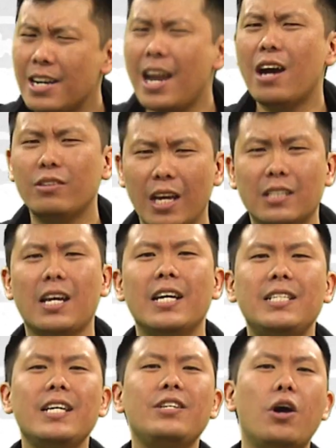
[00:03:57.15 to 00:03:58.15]
Now yes,
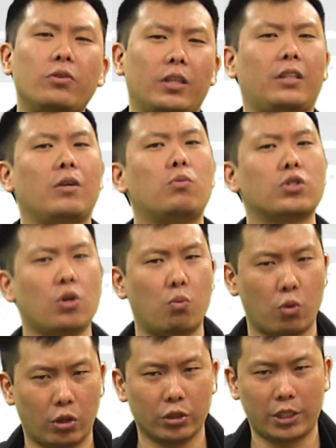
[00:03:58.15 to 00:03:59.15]
I did know that there was a
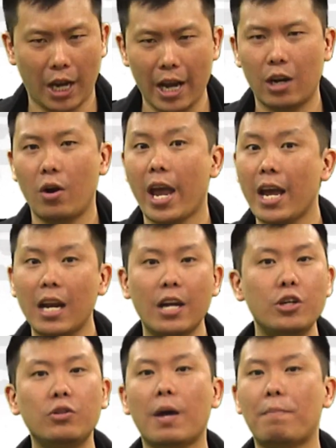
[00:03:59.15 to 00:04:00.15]
world title and I knew